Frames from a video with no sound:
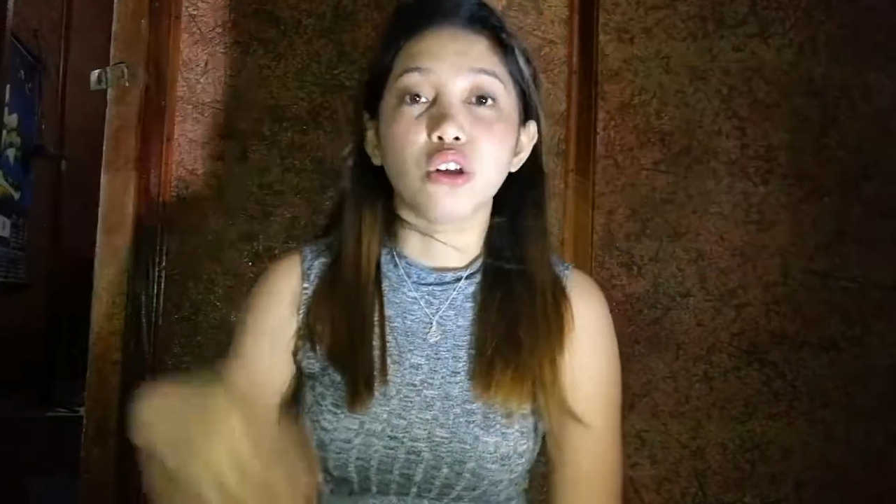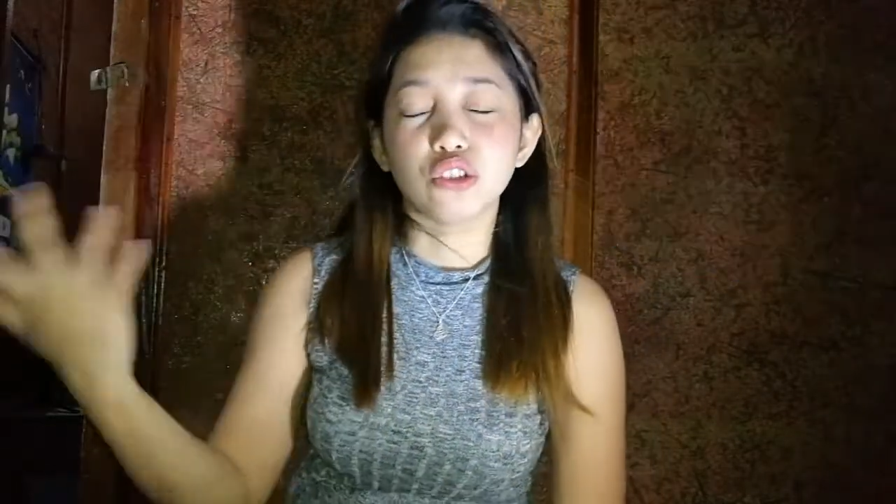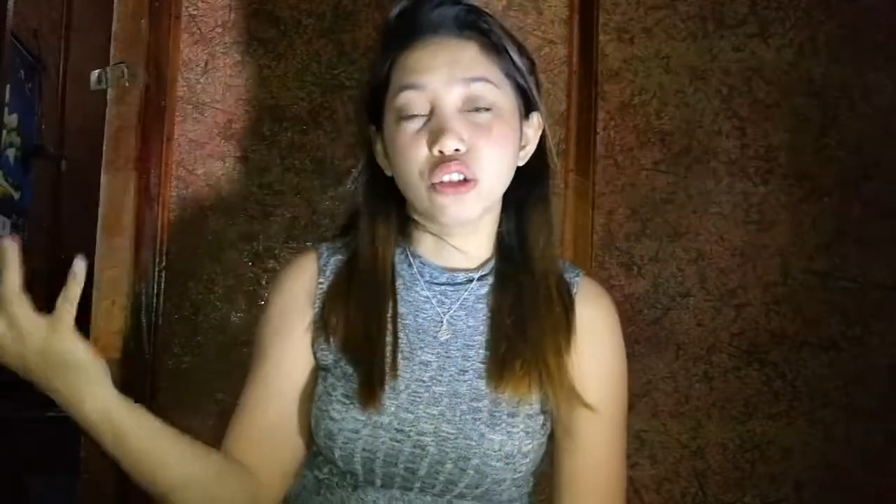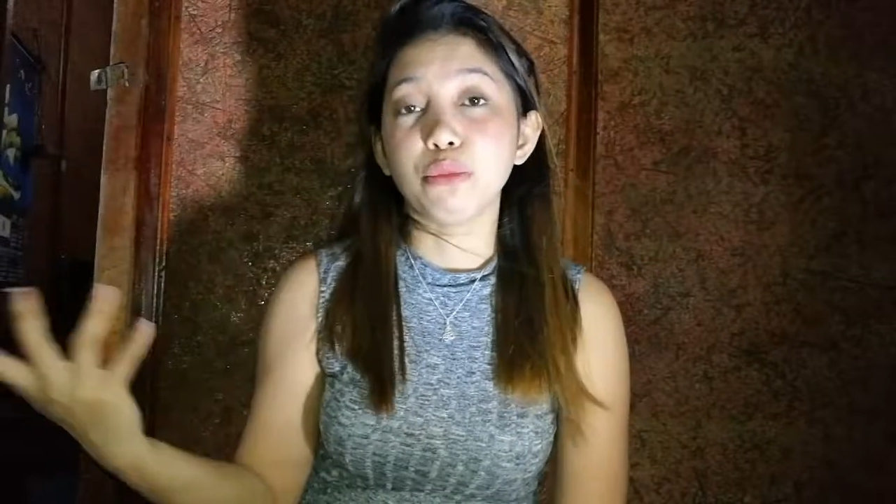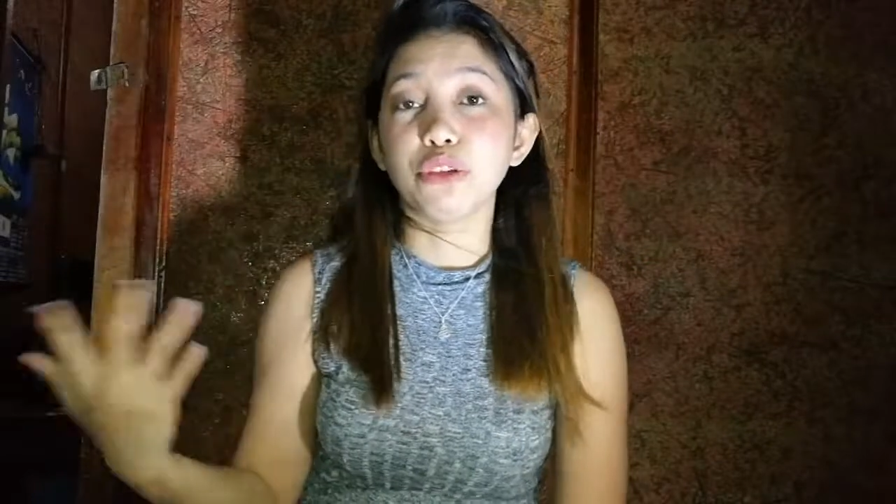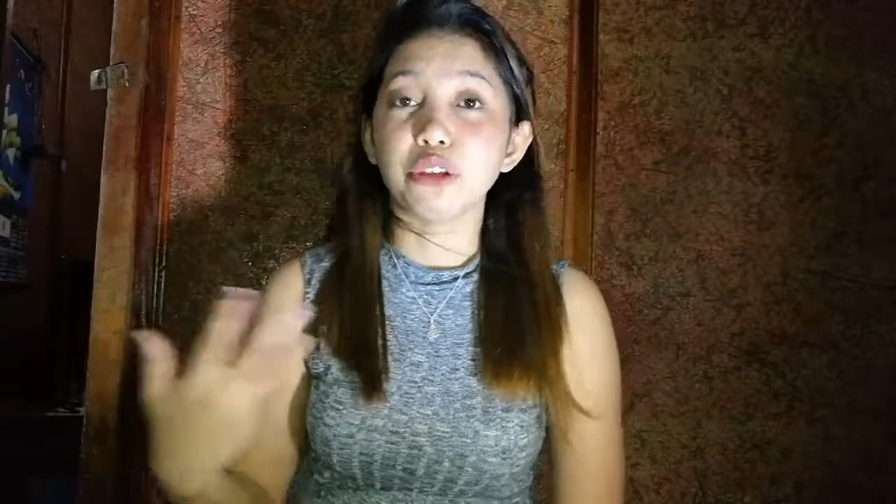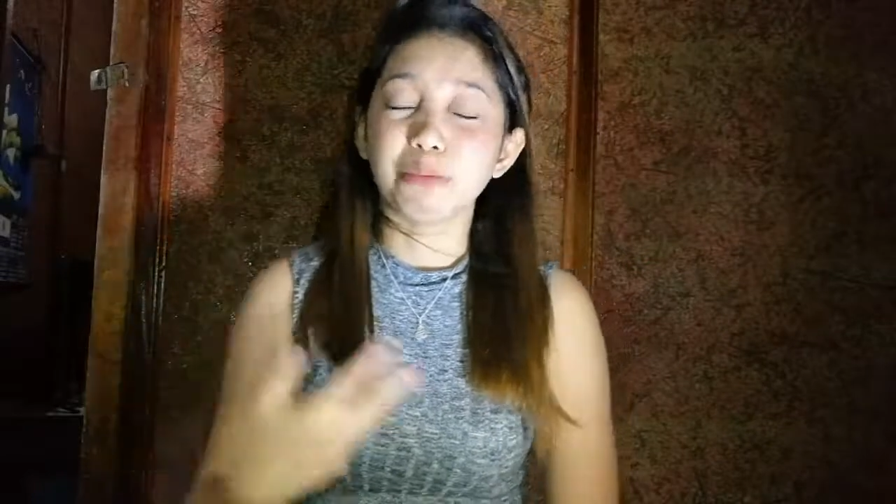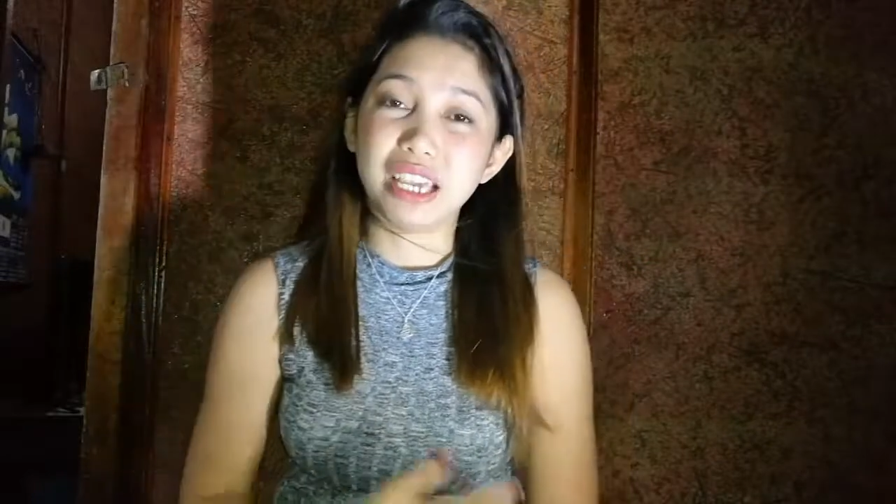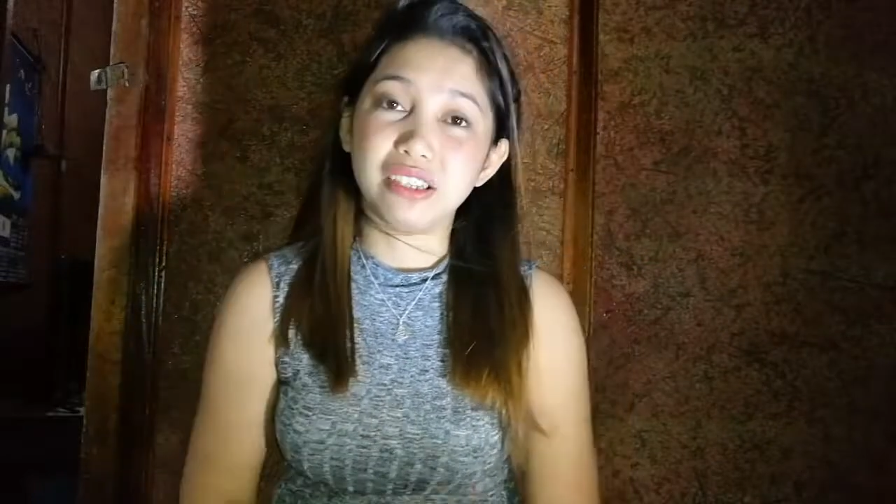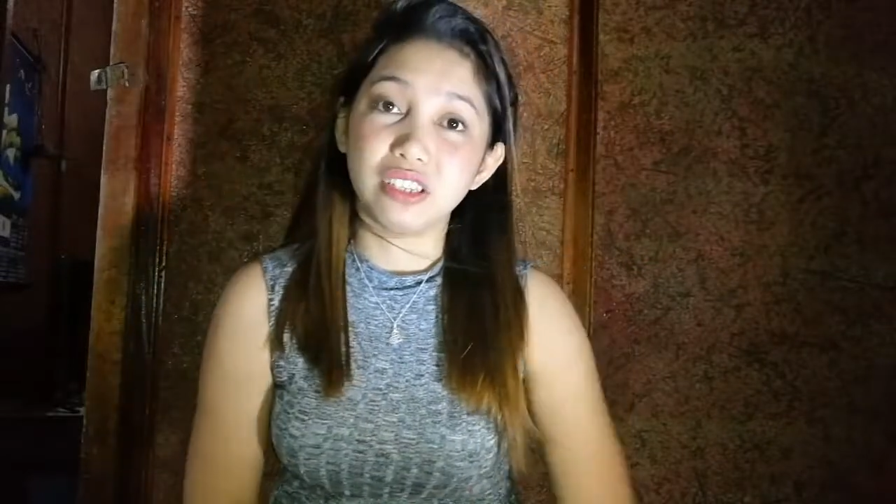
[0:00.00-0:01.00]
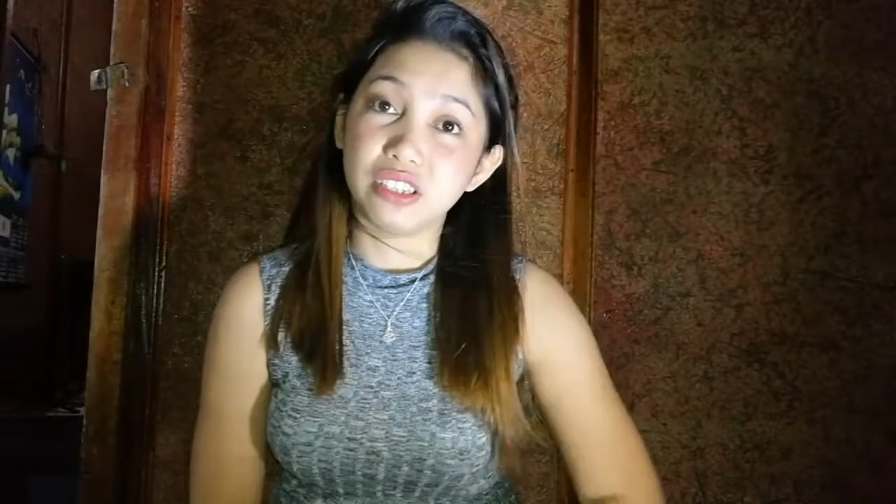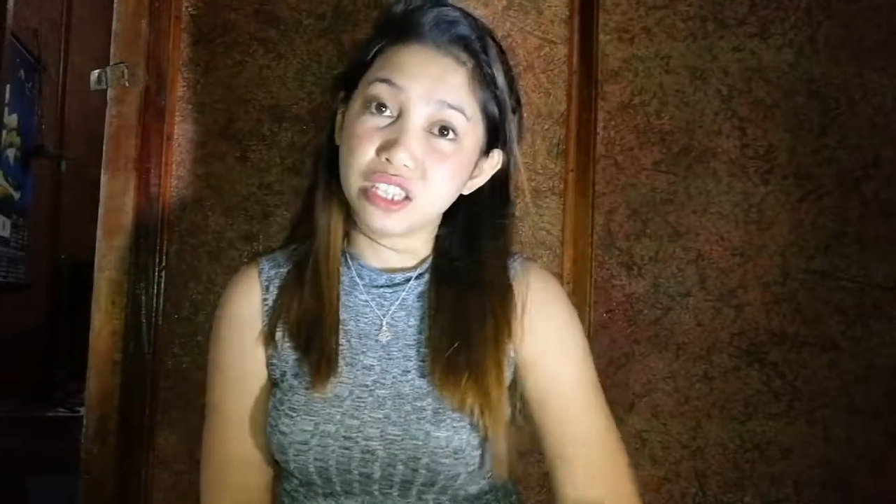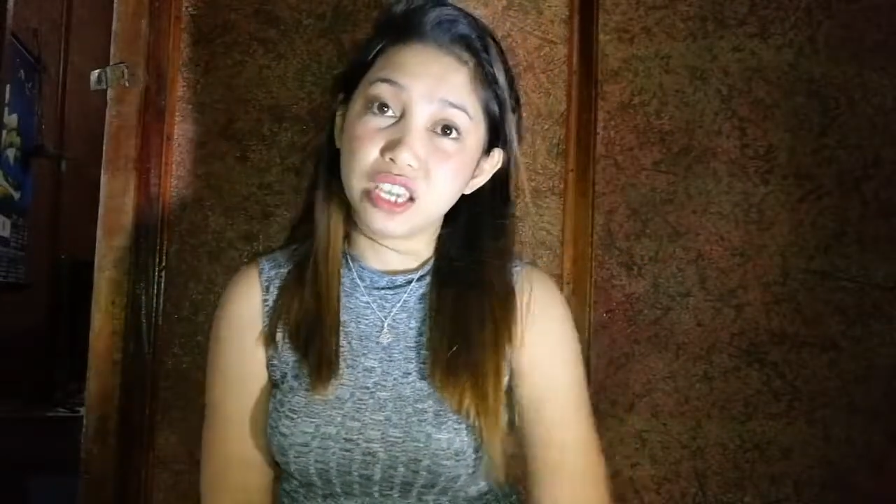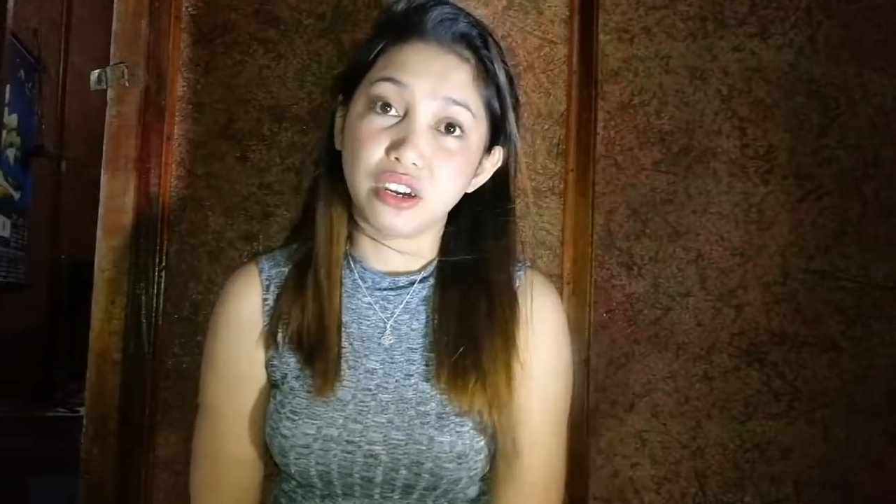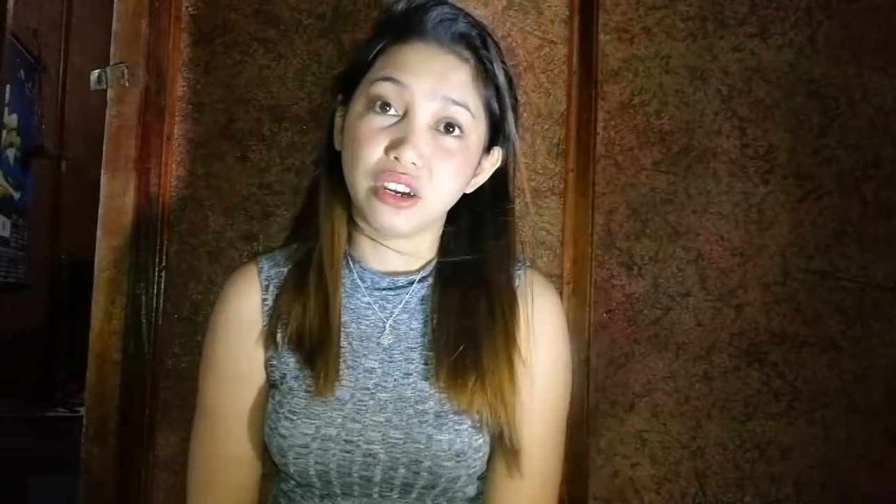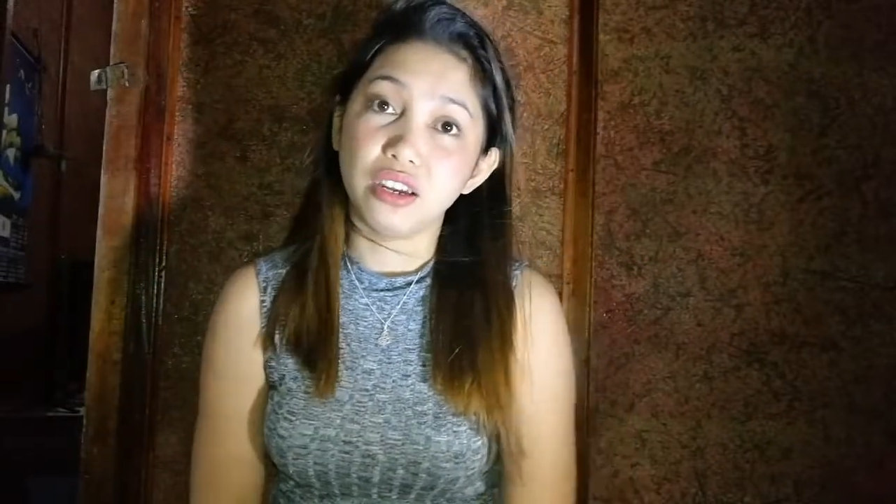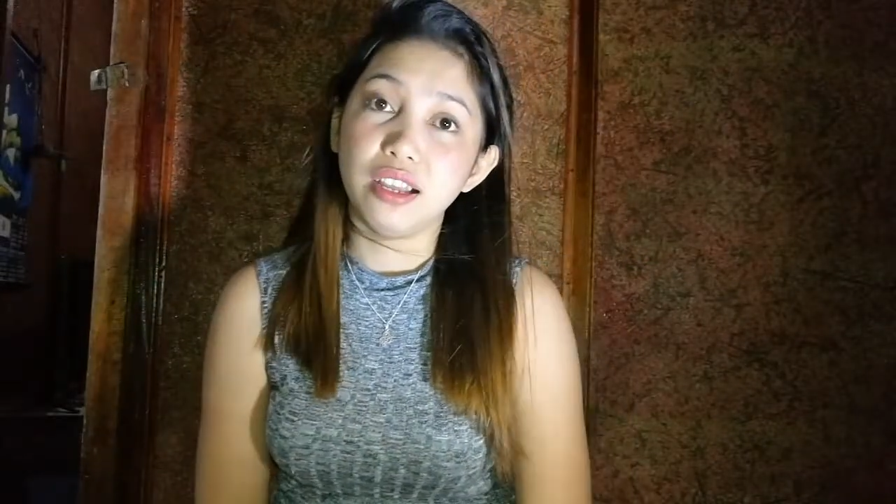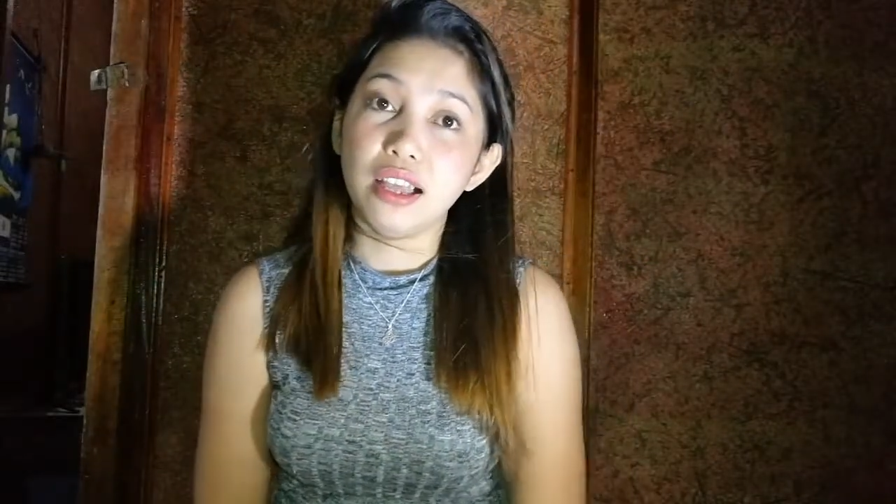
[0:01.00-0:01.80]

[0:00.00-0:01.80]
or some other places here